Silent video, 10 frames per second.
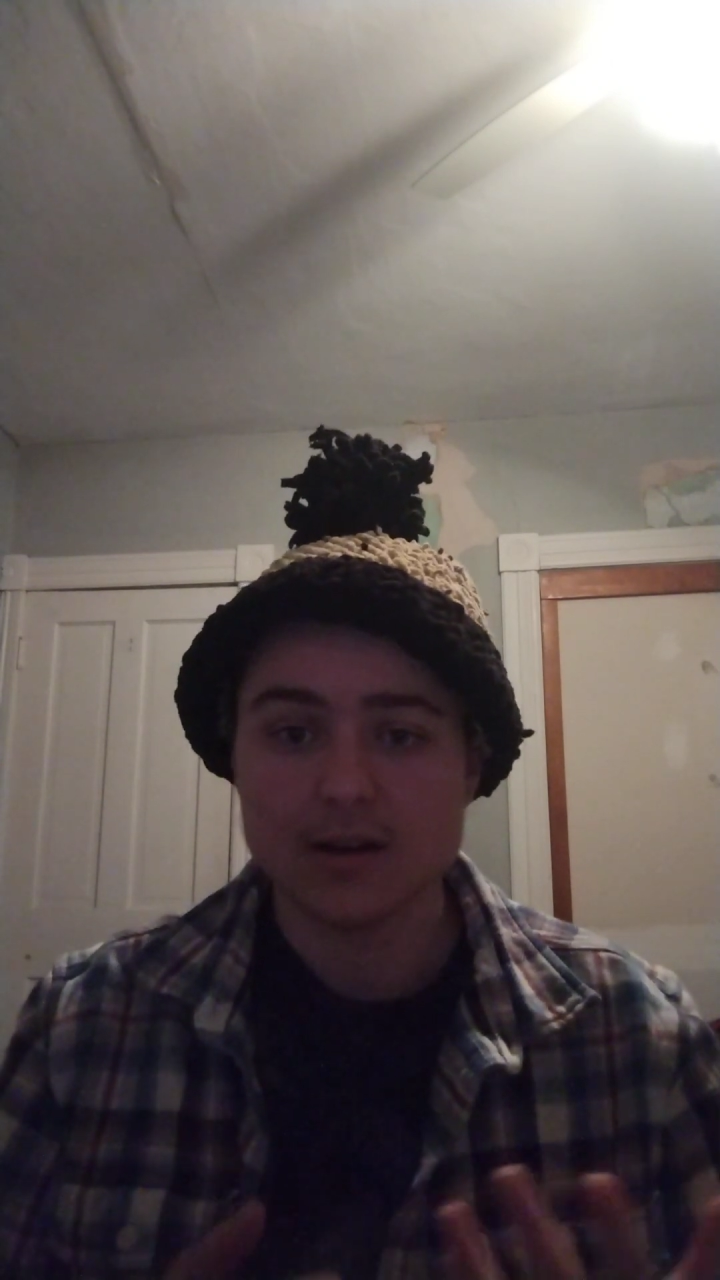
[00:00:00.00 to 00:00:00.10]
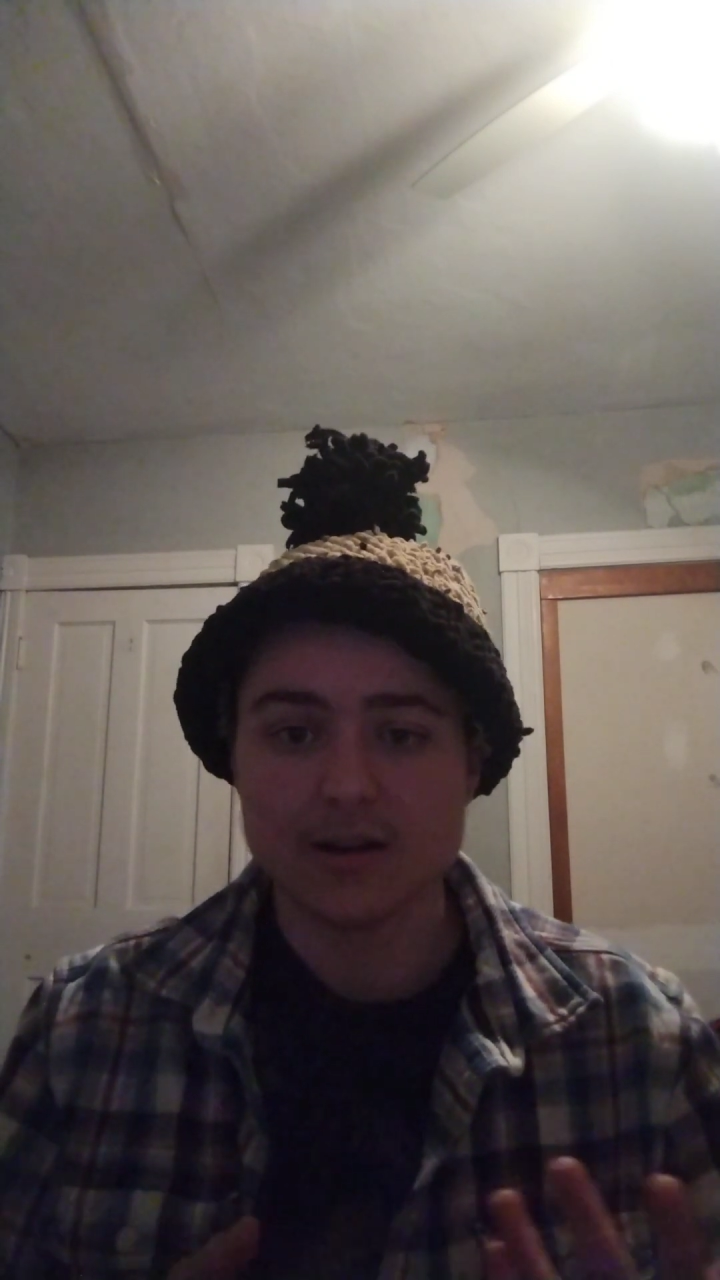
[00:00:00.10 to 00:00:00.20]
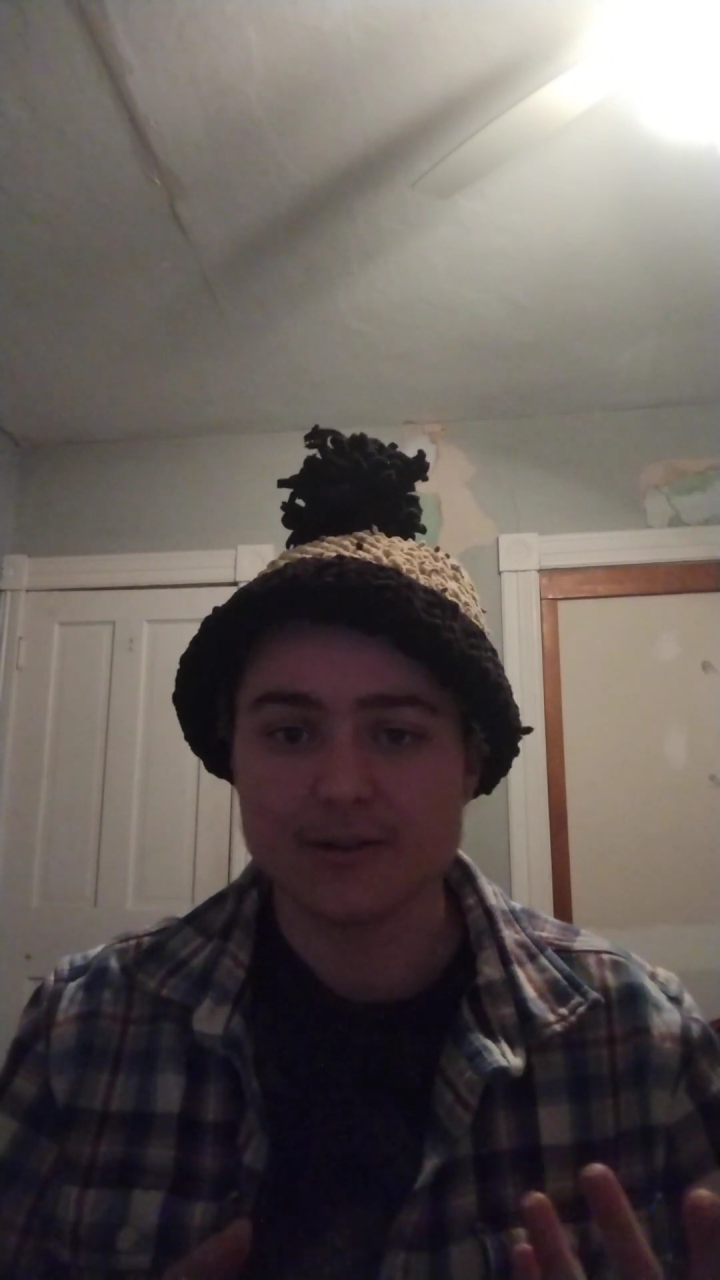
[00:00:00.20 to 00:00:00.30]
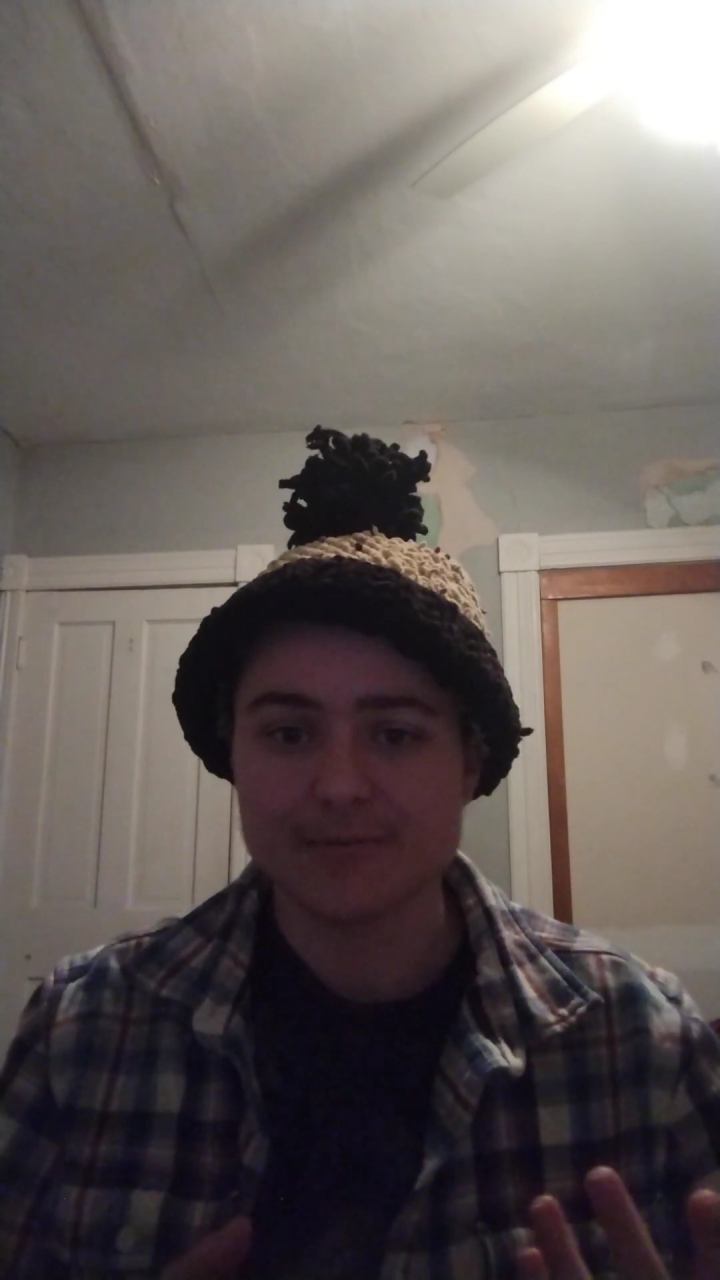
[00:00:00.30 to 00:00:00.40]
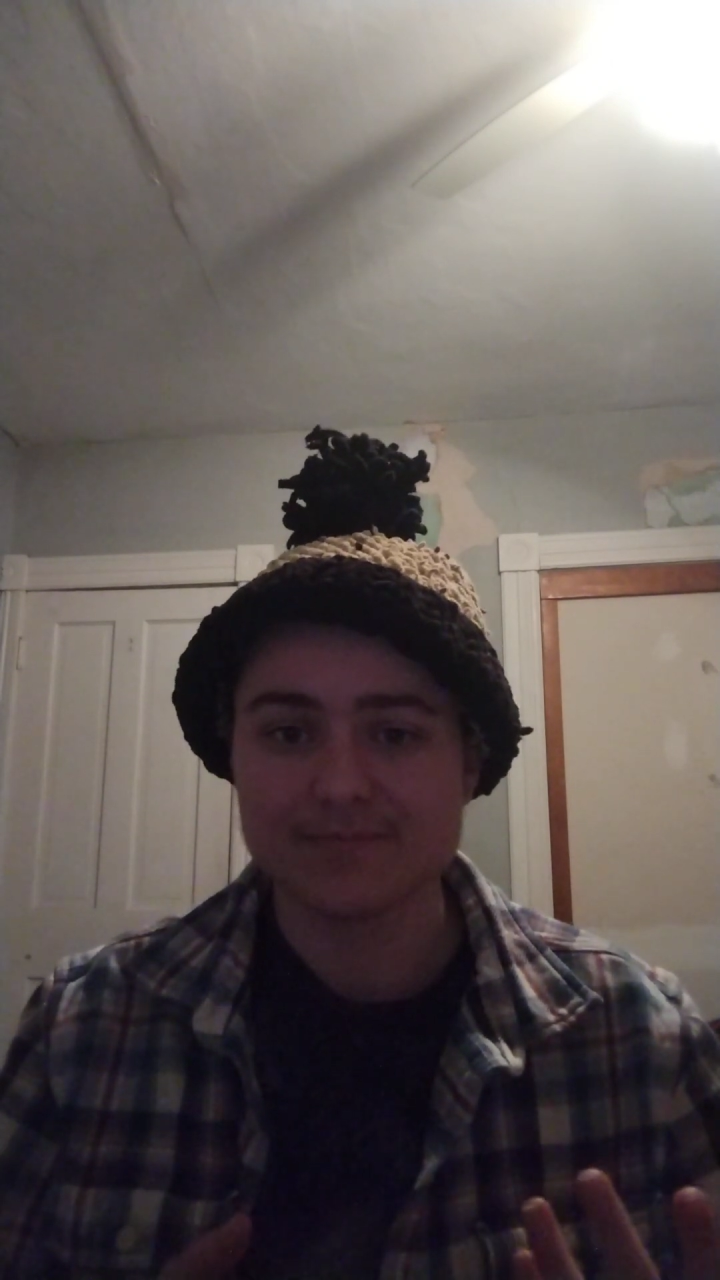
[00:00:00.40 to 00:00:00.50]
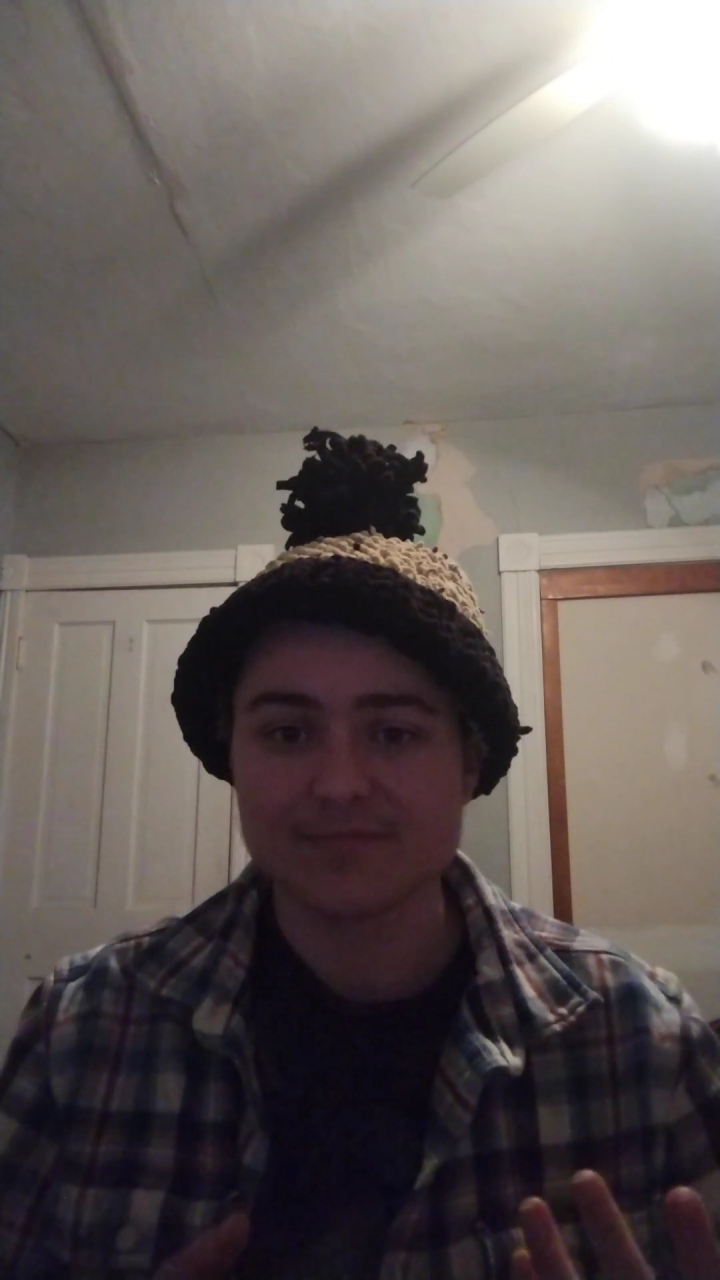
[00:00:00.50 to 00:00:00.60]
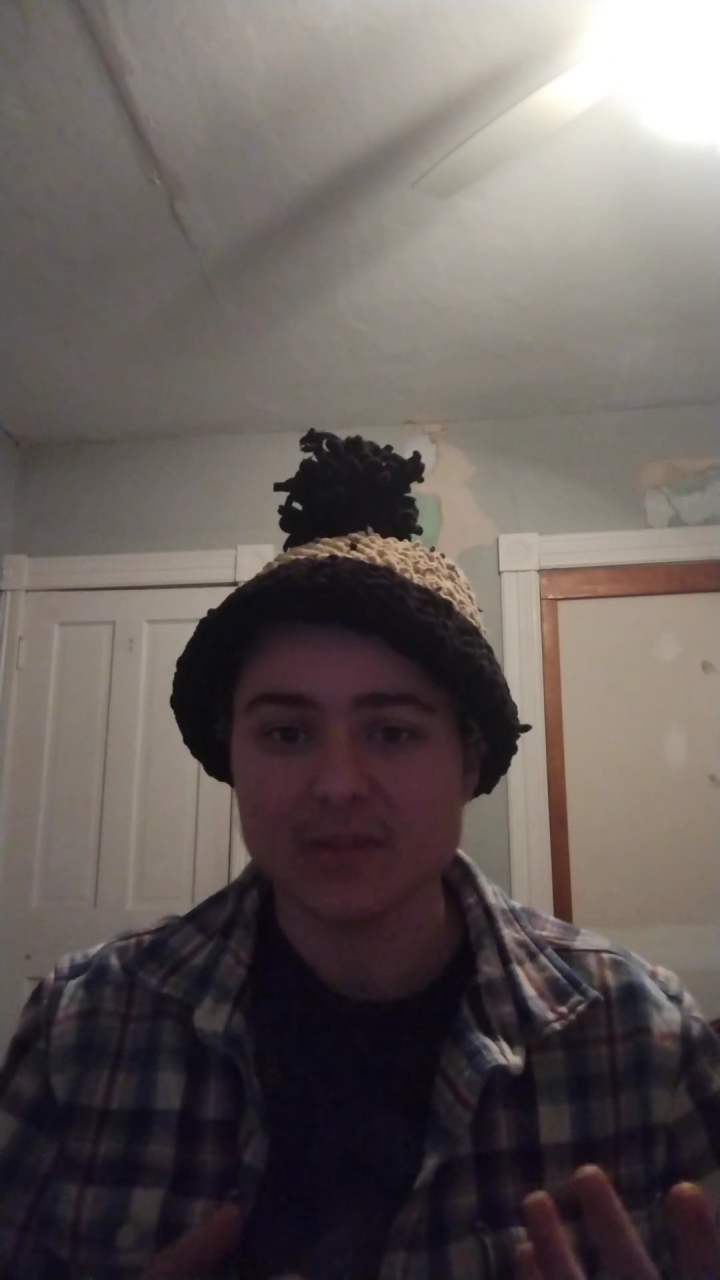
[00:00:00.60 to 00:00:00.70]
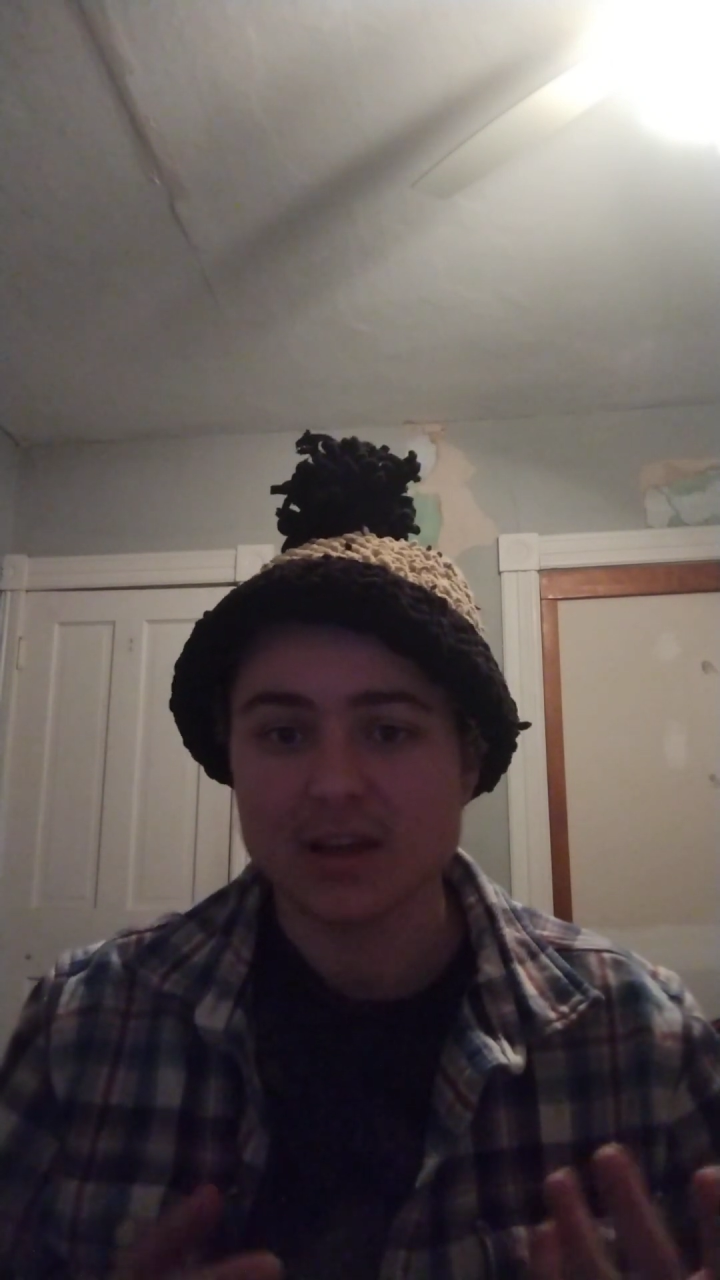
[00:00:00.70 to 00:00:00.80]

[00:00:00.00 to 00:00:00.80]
Um,